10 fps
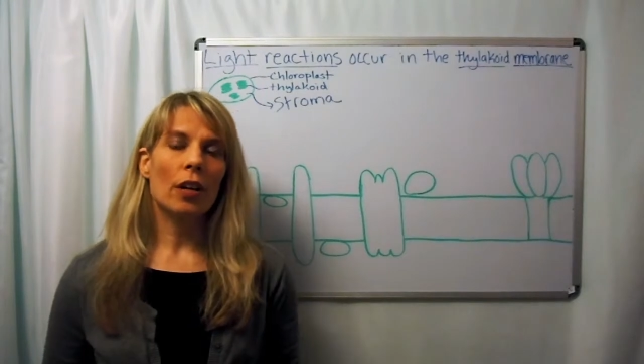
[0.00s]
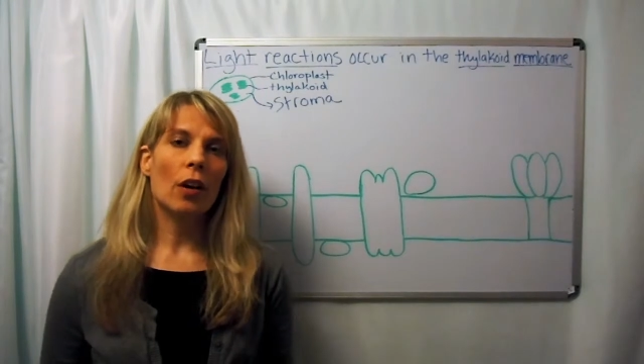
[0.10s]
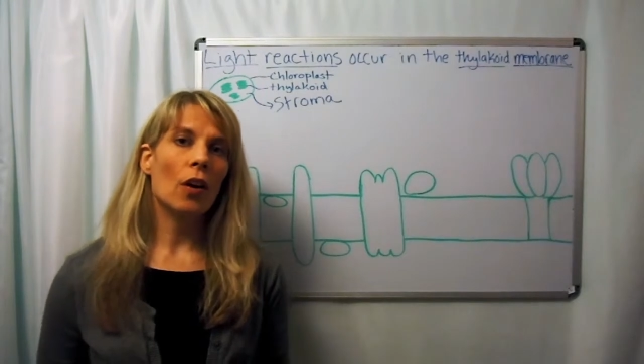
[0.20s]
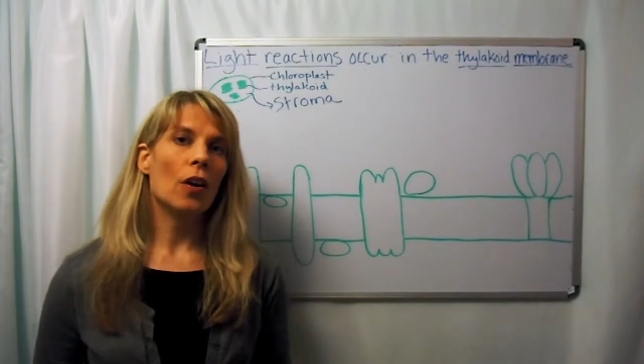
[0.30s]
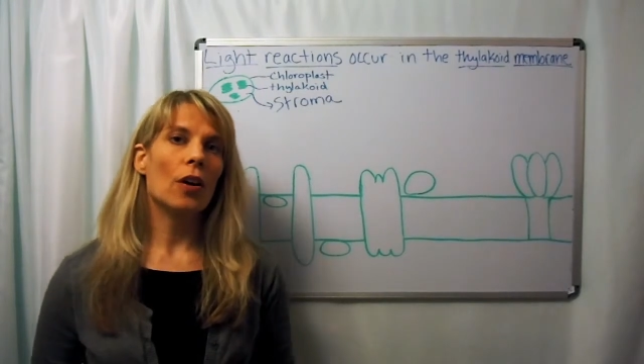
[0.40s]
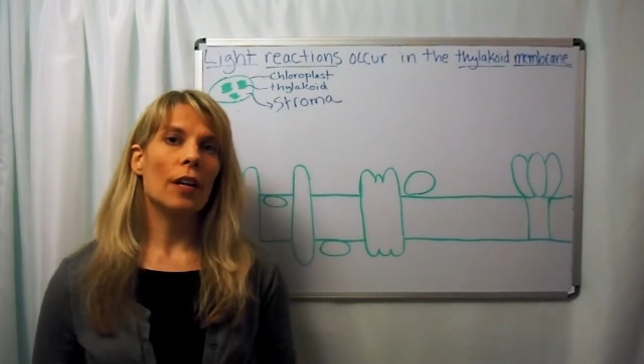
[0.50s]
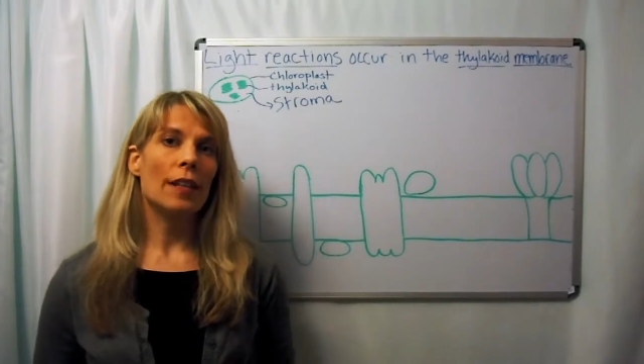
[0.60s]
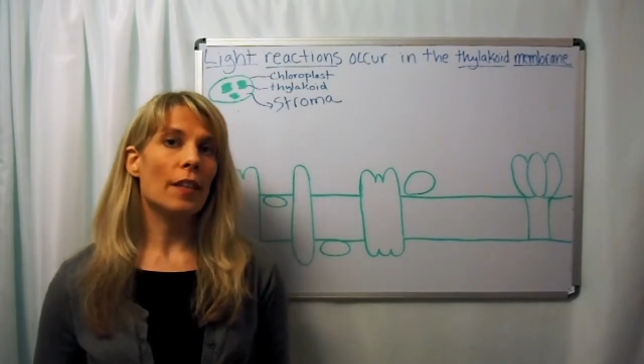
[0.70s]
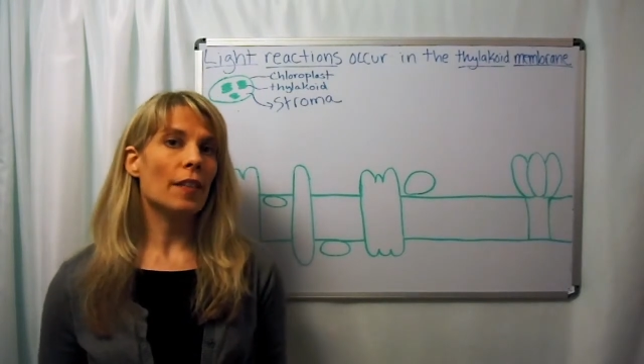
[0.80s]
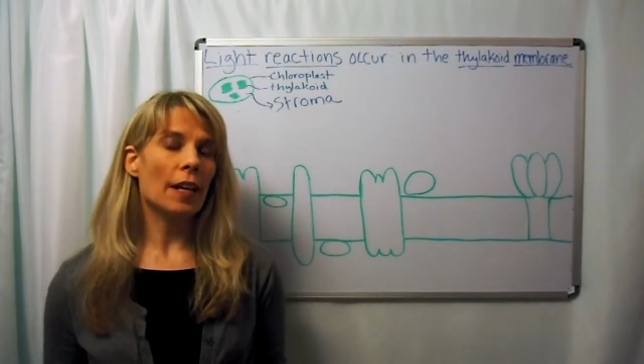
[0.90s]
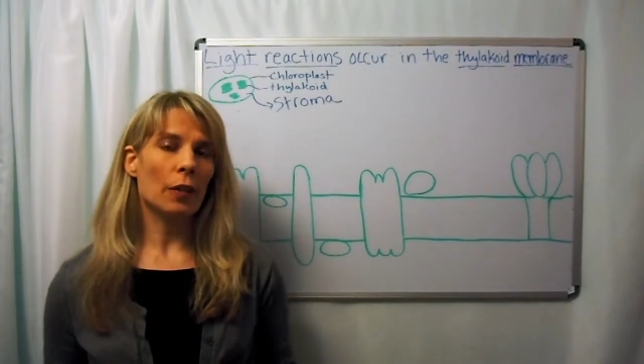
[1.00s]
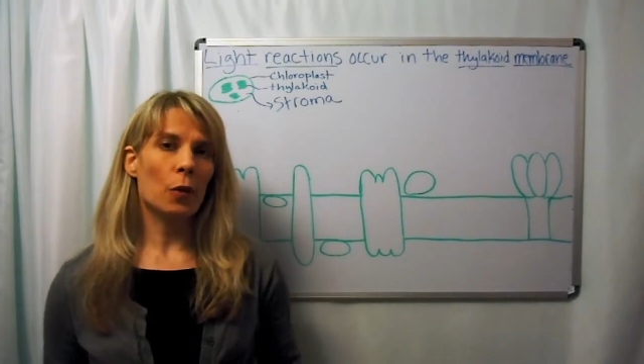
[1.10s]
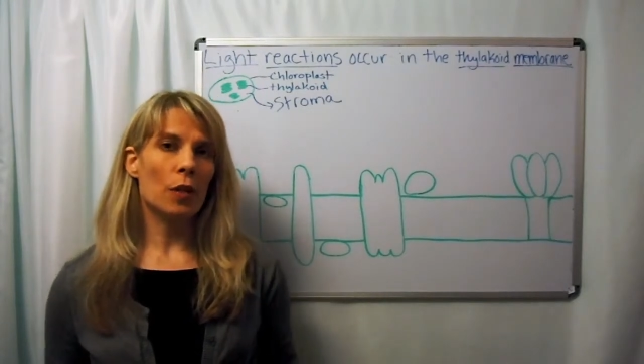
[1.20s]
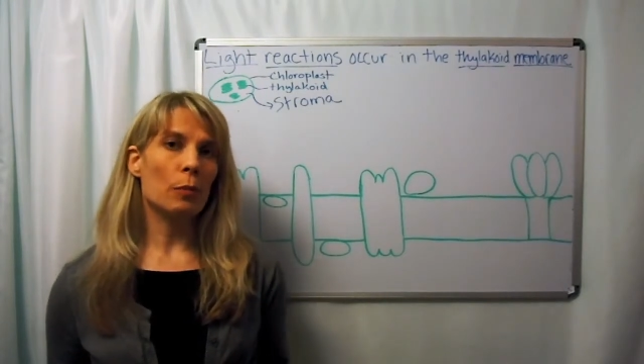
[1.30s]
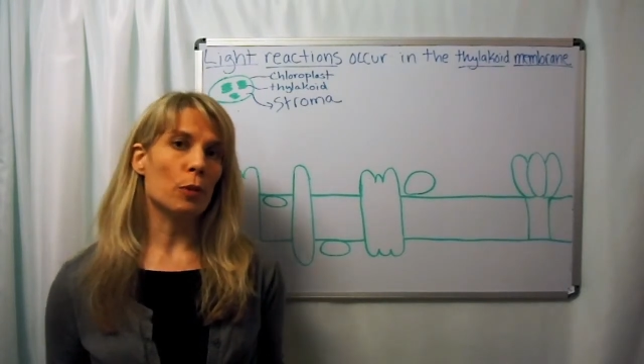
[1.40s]
occur in the
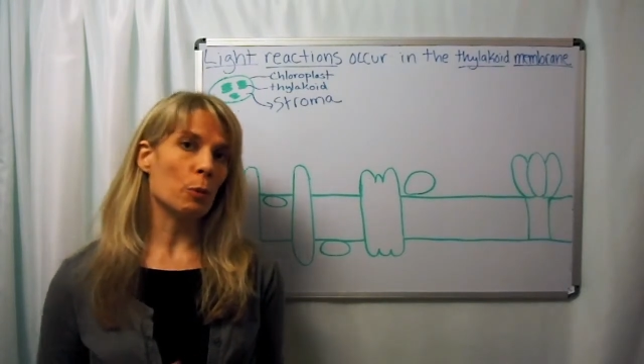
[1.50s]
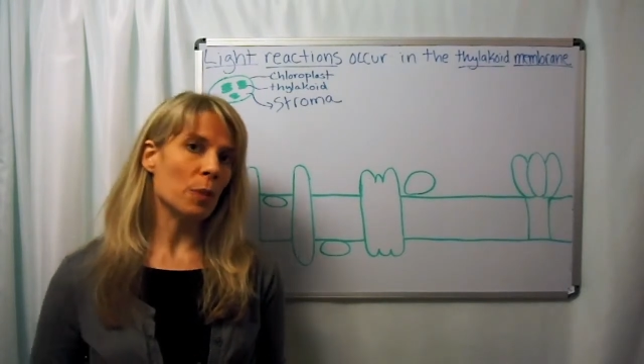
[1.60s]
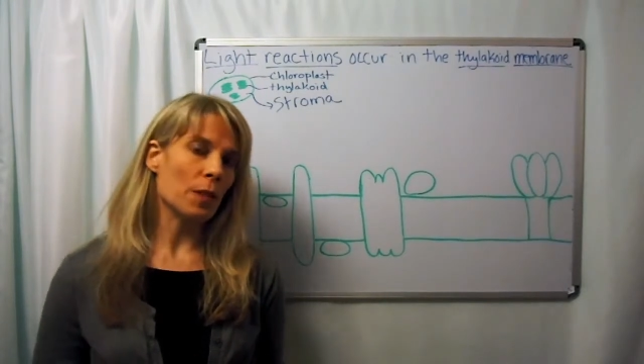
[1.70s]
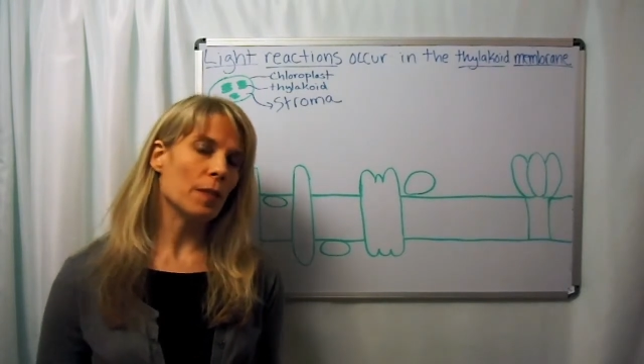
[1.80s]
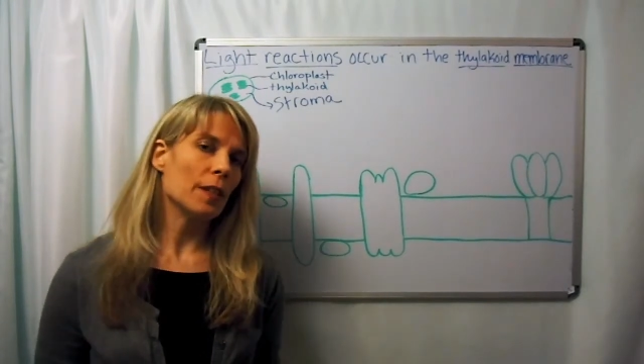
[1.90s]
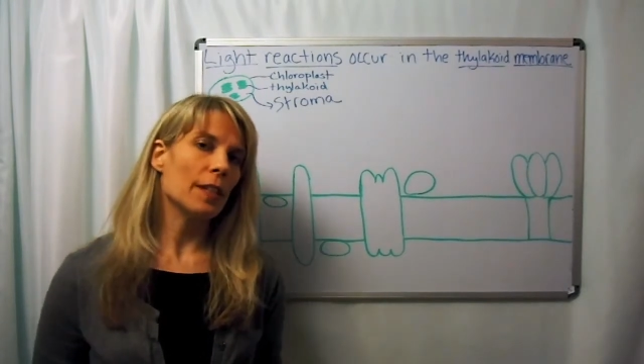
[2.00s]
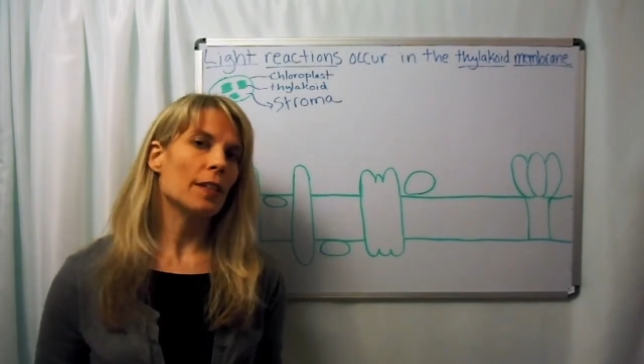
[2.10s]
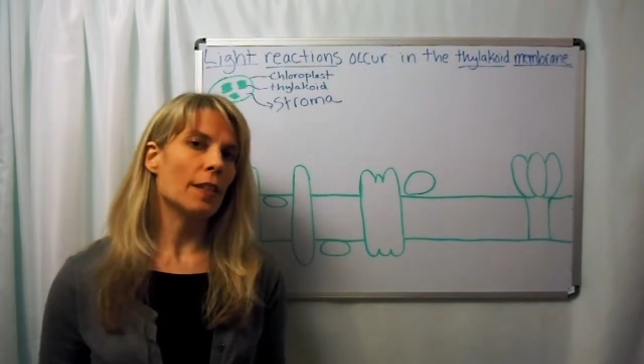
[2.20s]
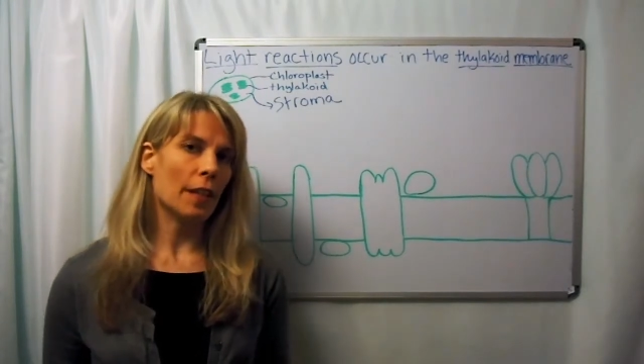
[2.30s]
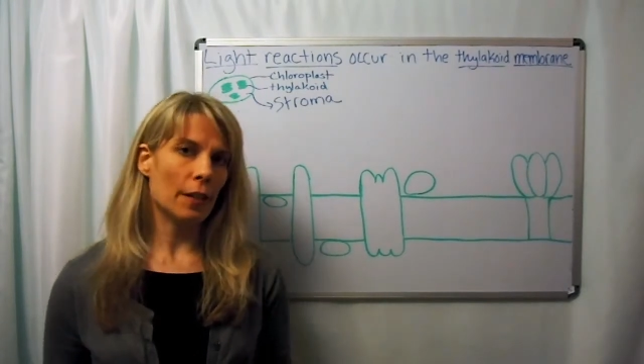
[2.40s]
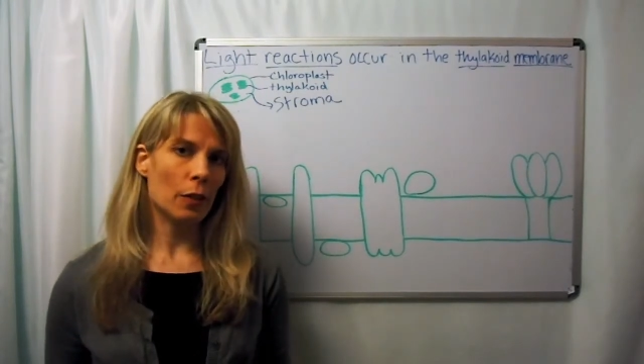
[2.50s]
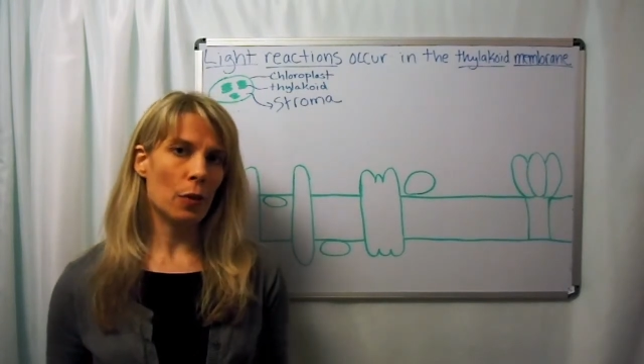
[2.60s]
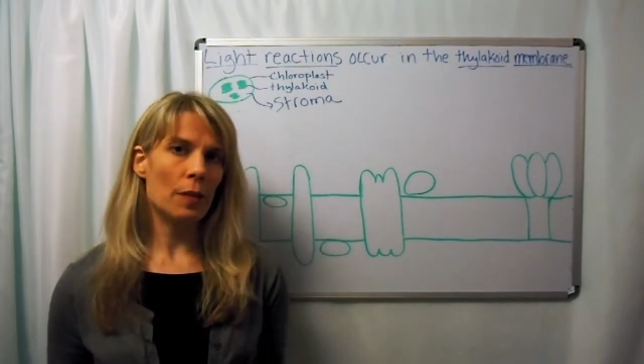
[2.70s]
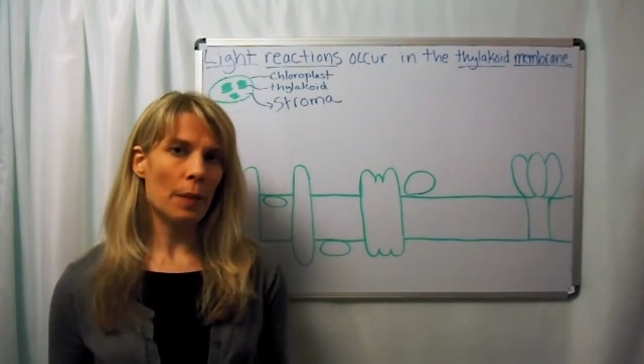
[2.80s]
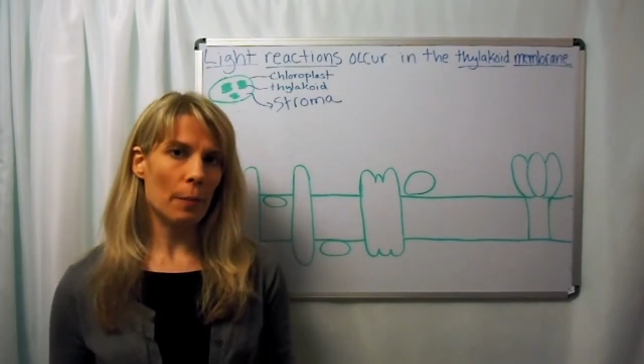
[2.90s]
thylakoid, more specifically the
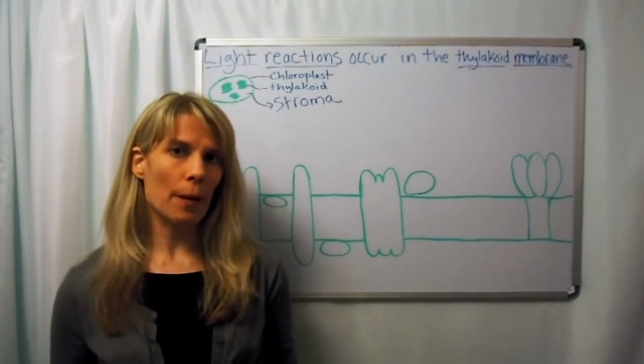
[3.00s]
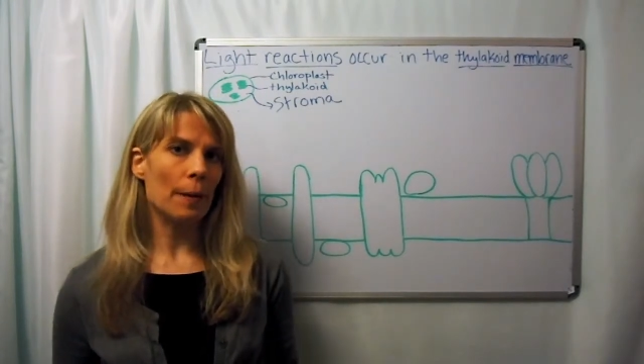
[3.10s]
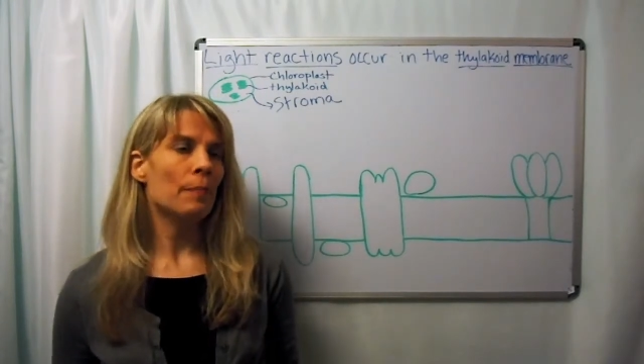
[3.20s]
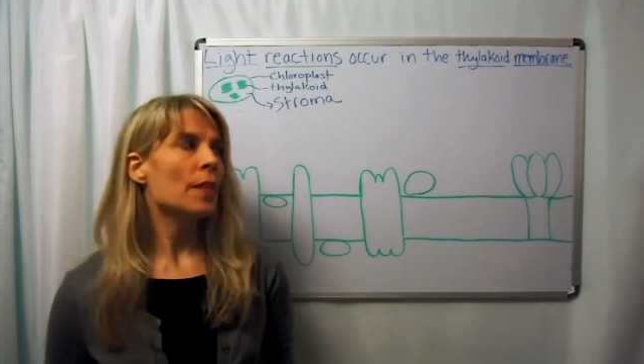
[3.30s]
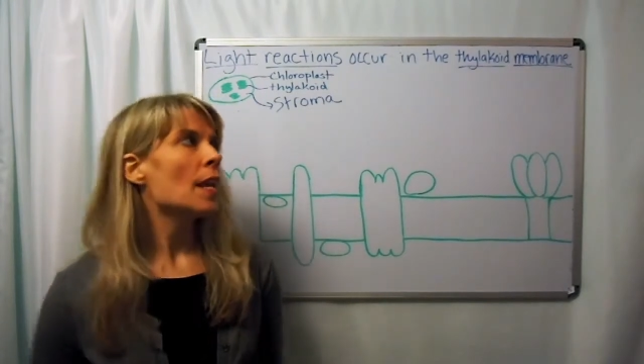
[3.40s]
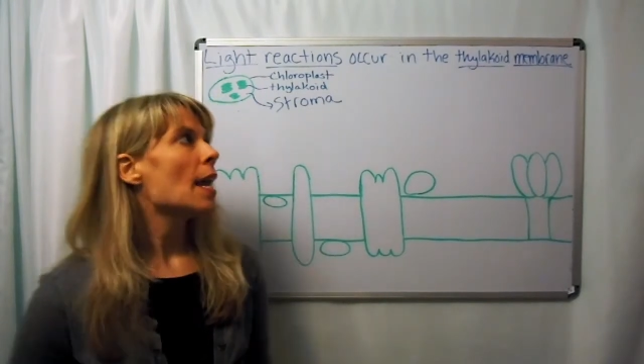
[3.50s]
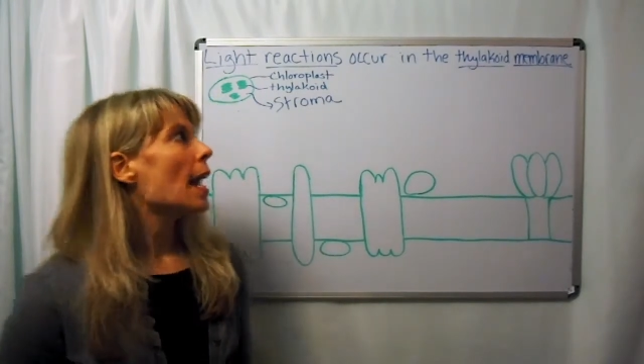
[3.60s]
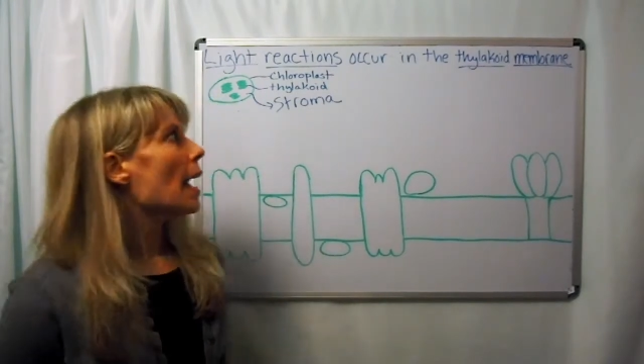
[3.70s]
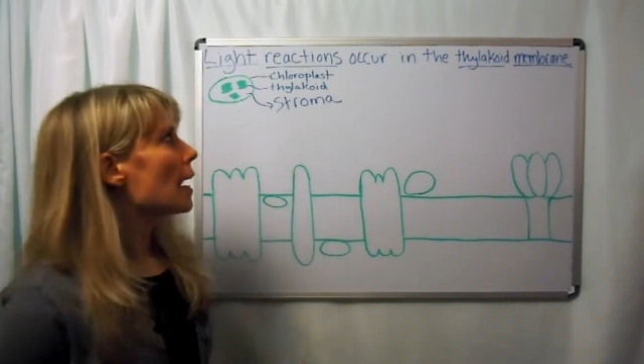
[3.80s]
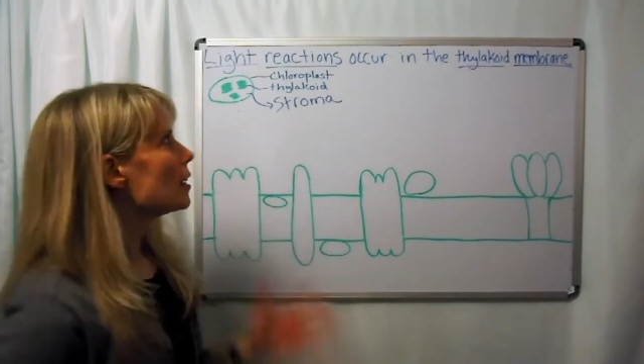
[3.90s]
thylakoid membrane. And I